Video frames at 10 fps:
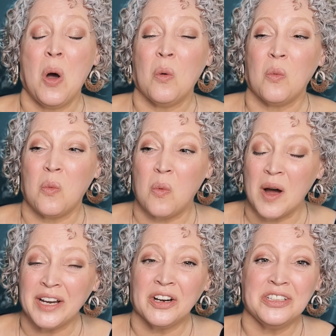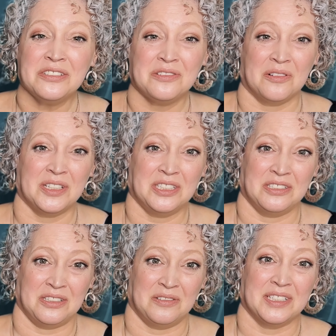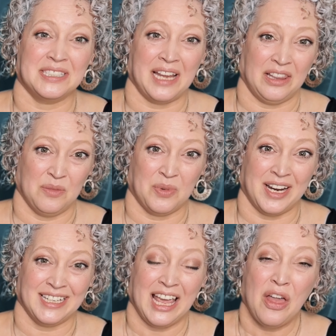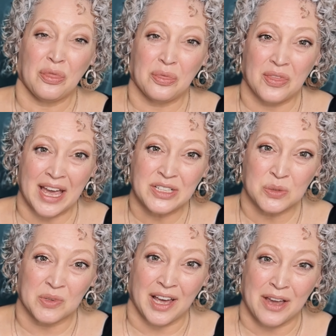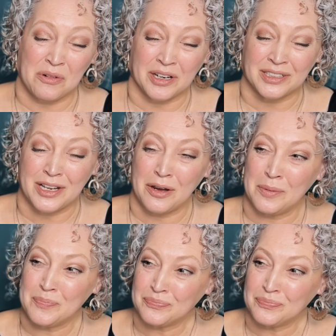What are you going to do to celebrate? That's what I want to know.